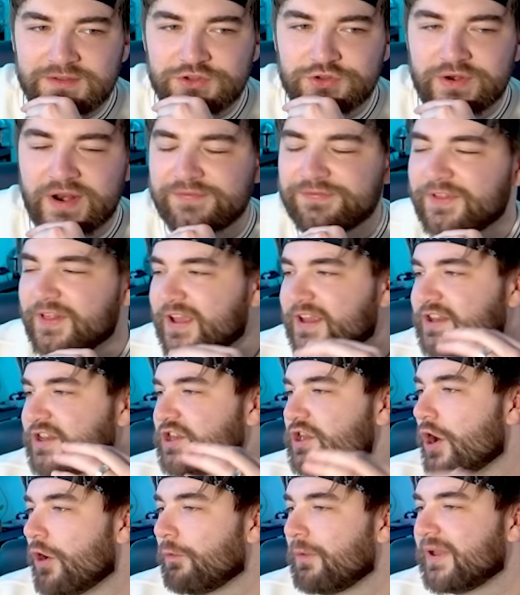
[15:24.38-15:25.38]
Dude, I feel like
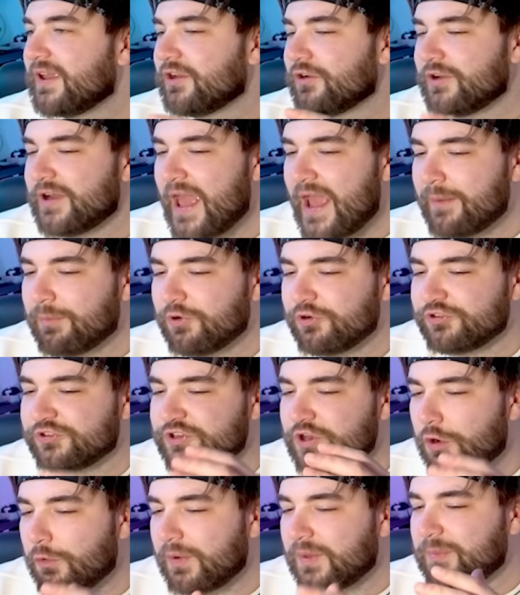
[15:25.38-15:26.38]
knowing your neighbors,
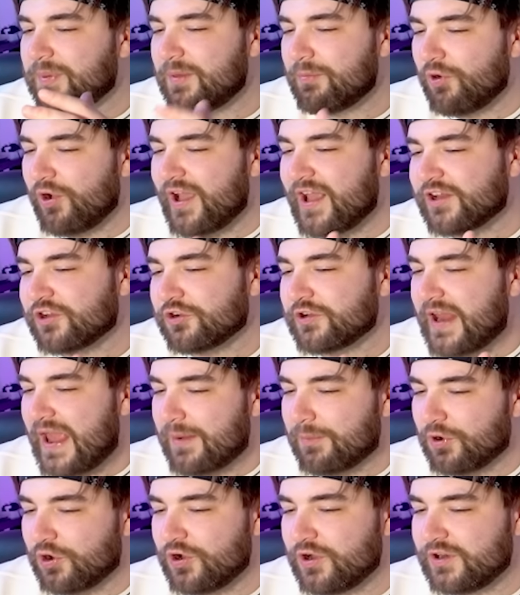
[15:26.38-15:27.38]
knowing people in your
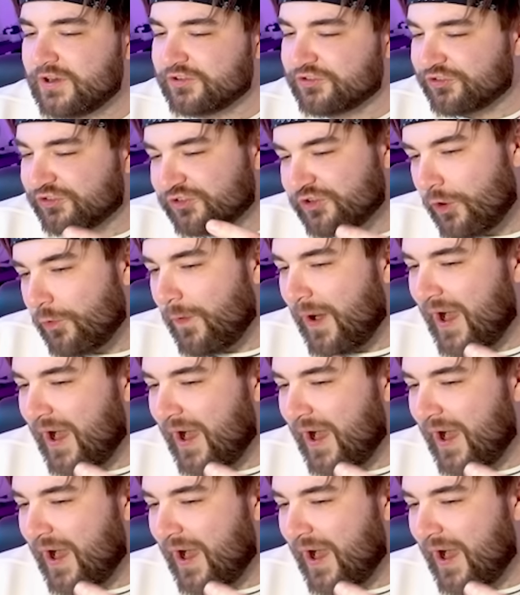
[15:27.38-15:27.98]
neighborhood is so